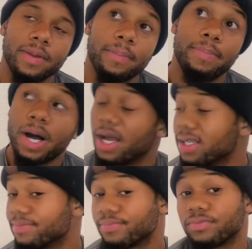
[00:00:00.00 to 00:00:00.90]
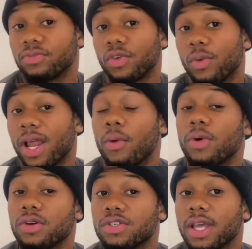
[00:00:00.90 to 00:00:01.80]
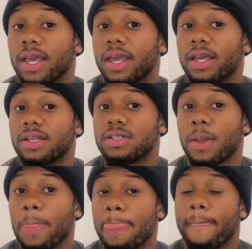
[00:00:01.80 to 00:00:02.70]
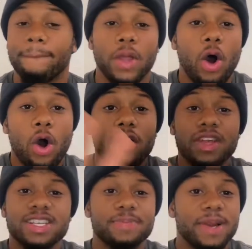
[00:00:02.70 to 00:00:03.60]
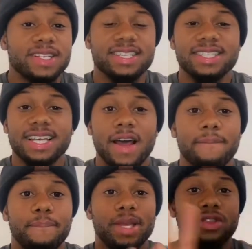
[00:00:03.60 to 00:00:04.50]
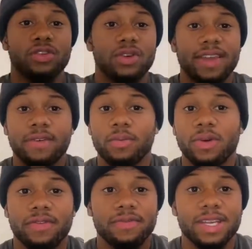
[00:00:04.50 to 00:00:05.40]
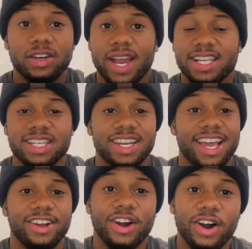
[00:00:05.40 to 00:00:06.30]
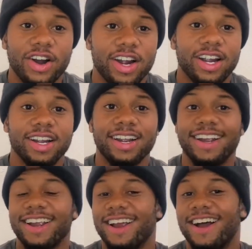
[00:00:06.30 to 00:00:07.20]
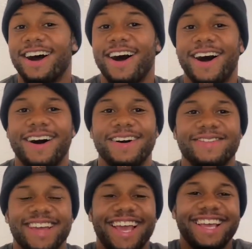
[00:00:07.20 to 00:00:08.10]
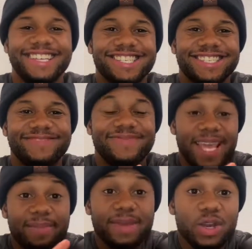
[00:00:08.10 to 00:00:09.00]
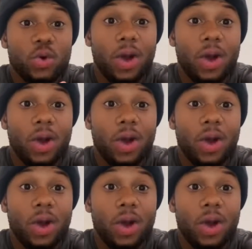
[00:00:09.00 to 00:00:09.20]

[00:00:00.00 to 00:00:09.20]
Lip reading: But what I will say is, all the experiences that I've been through, even with me crashing that car, has made me who